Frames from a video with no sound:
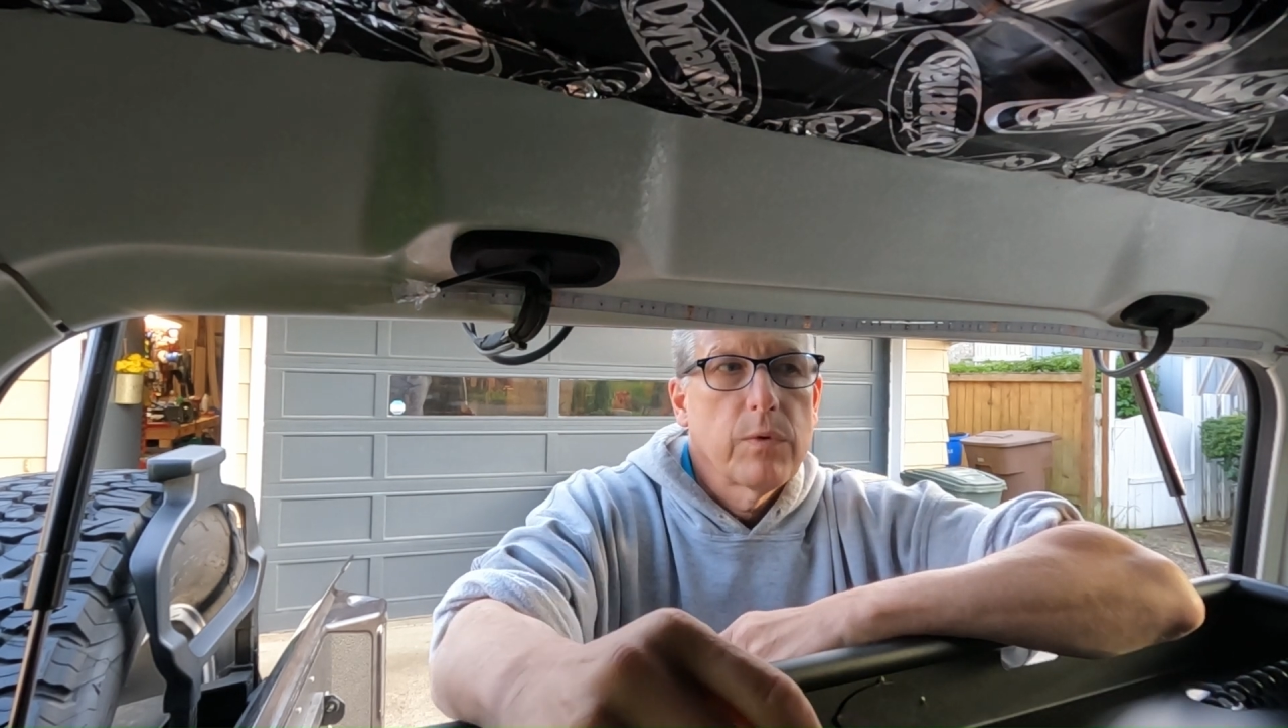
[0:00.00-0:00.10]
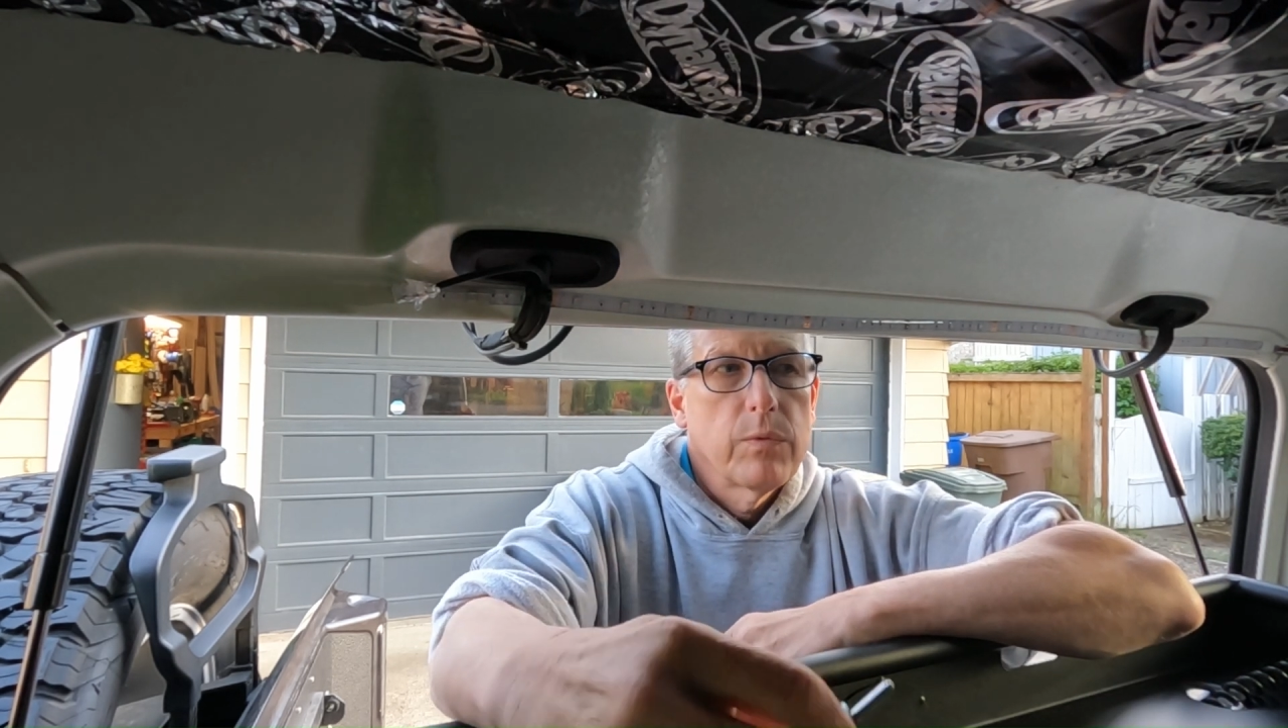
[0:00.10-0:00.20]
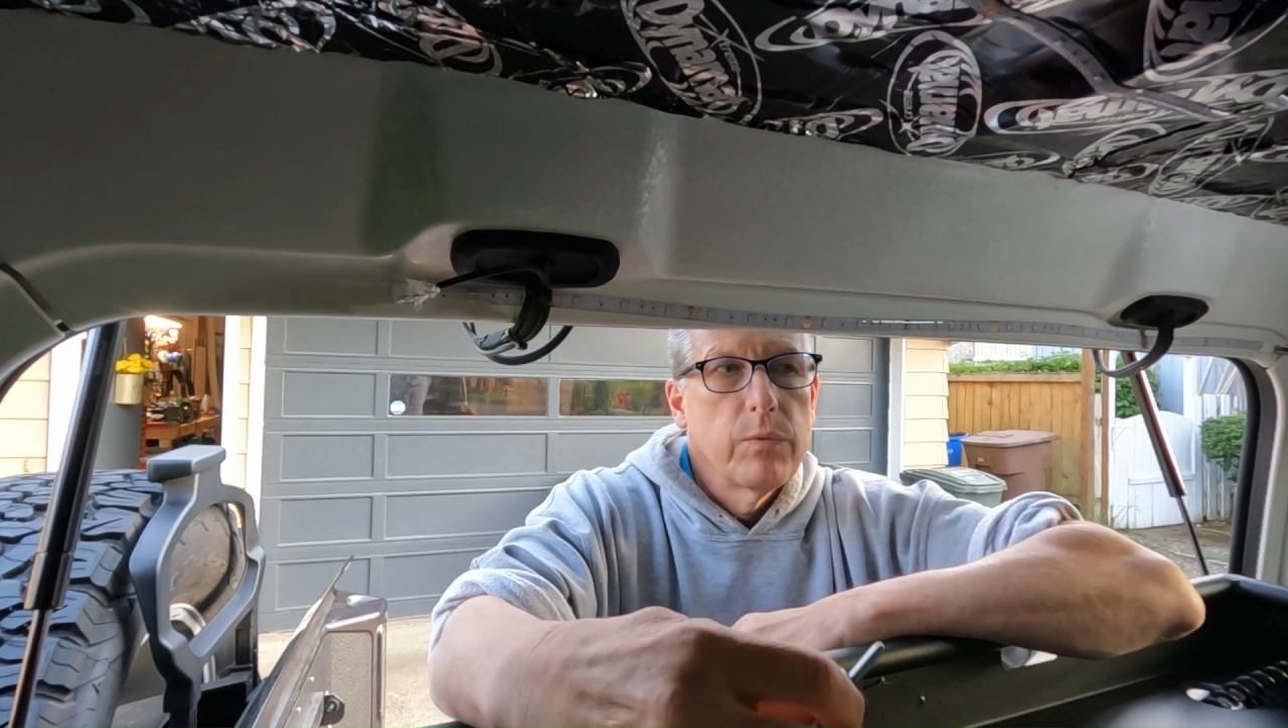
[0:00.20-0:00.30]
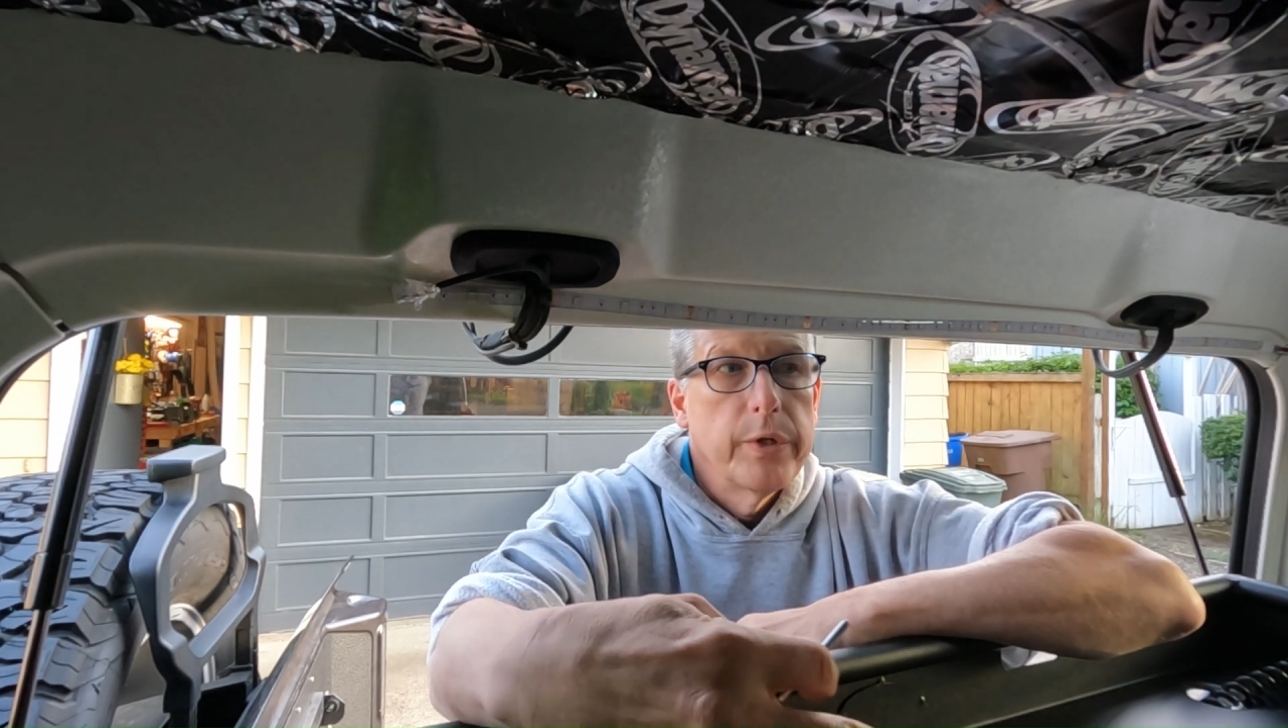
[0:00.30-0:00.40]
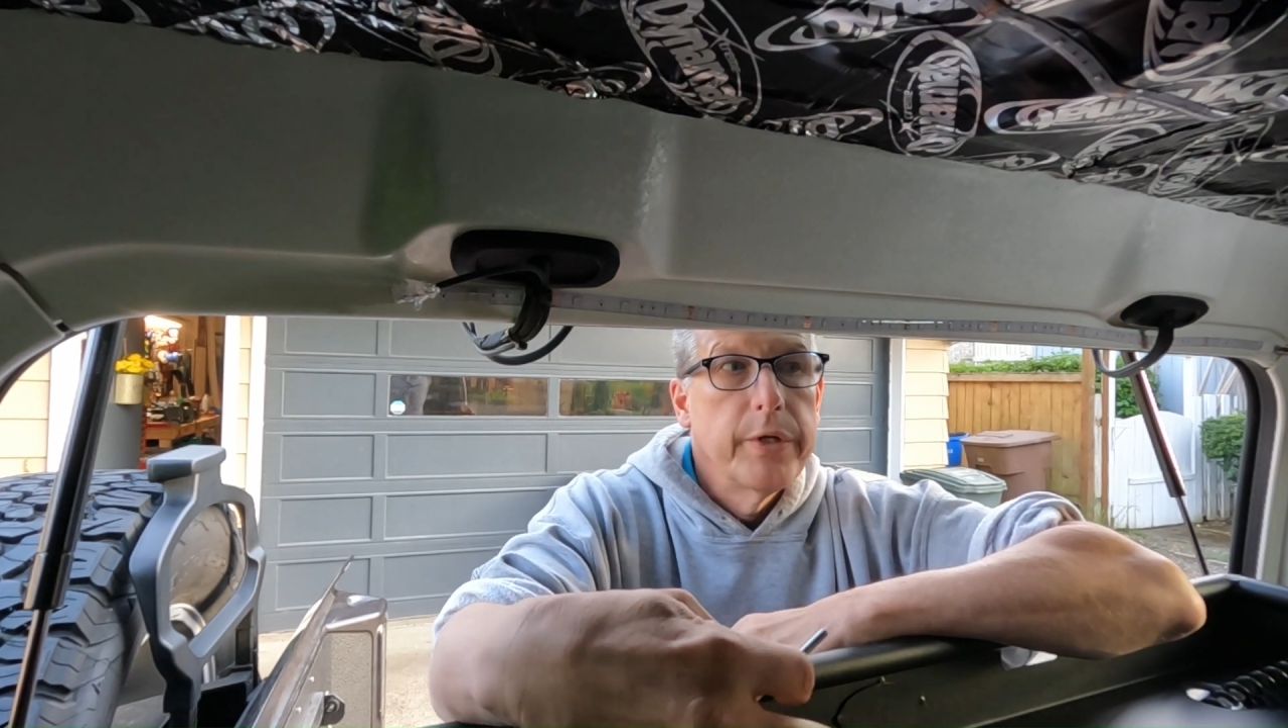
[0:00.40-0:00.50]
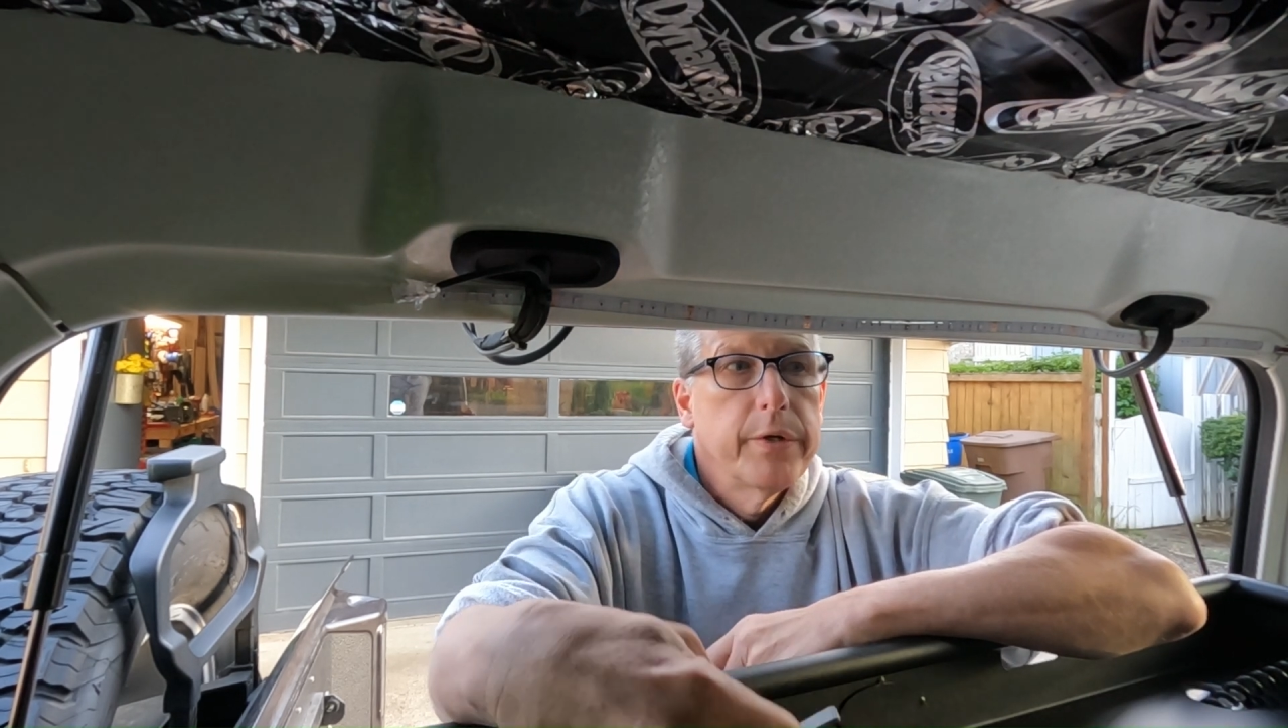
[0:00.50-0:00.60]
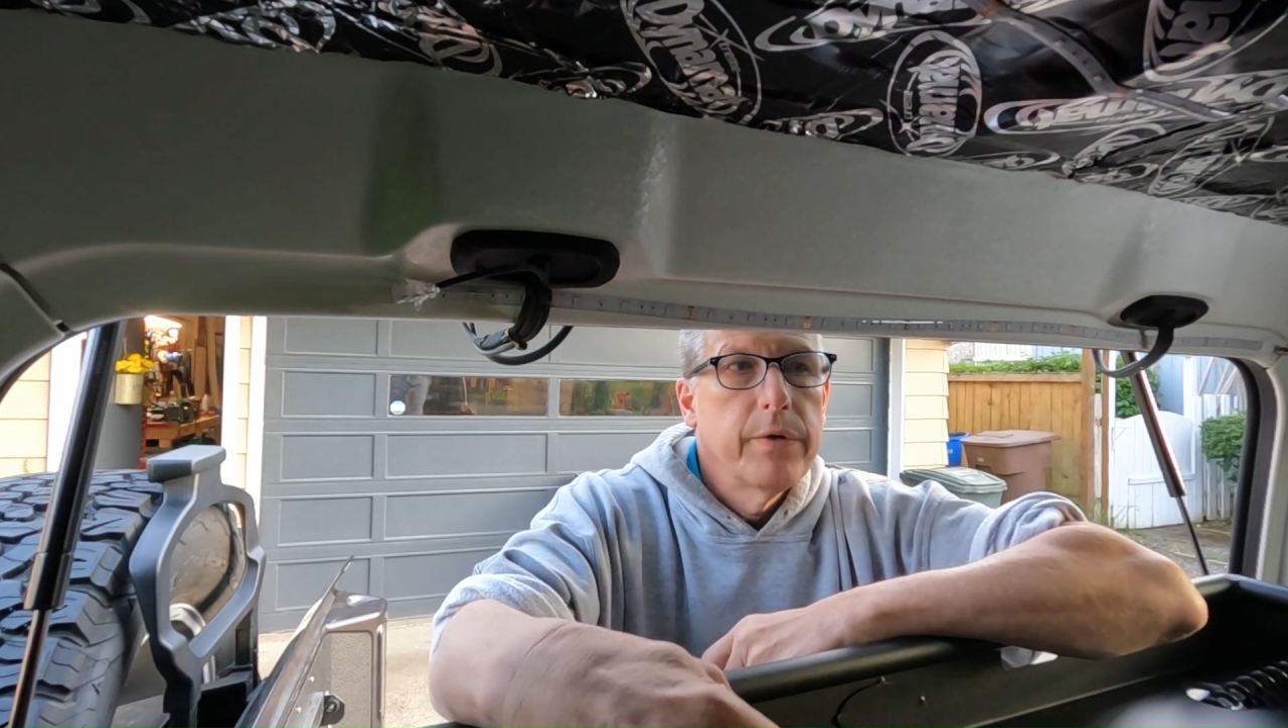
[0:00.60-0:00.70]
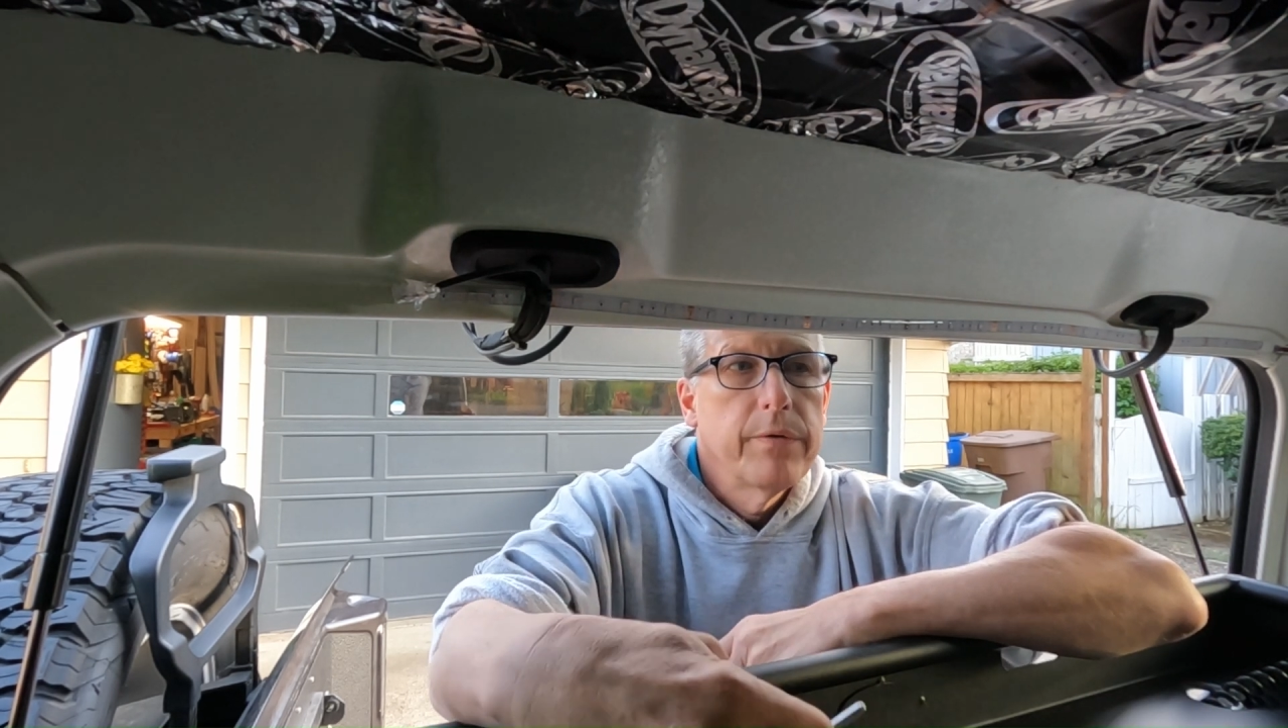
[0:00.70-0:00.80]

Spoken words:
rear